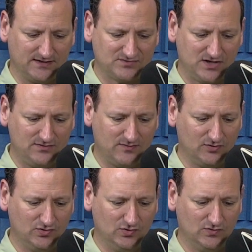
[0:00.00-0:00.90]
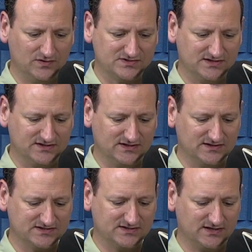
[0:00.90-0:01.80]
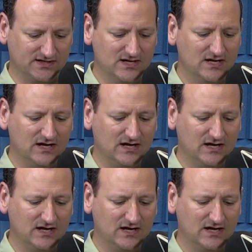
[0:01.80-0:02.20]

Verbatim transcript: and I'm trying to remember who it was that did the study,